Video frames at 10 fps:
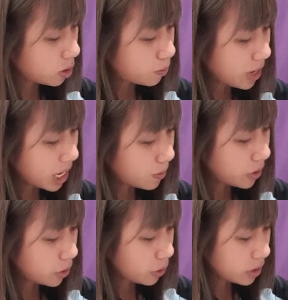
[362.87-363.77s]

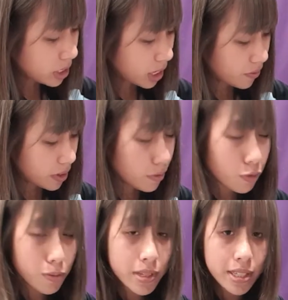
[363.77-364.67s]
baby who suffered
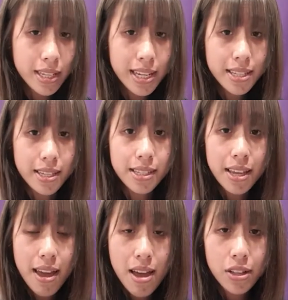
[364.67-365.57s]
from sneezes
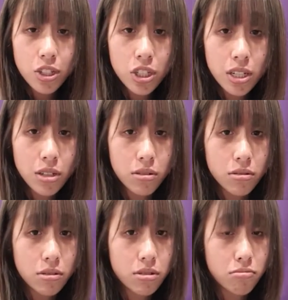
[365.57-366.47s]
and
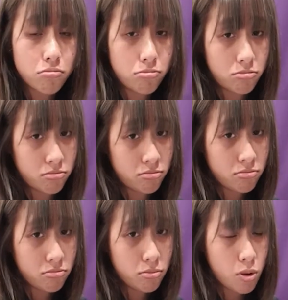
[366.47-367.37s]
chills.
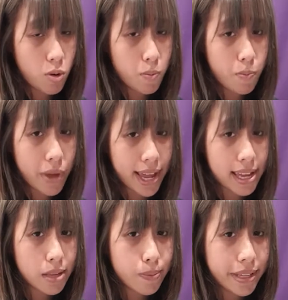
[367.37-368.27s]
Poor
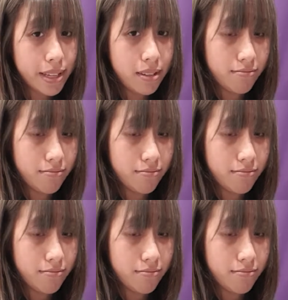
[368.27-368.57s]
baby.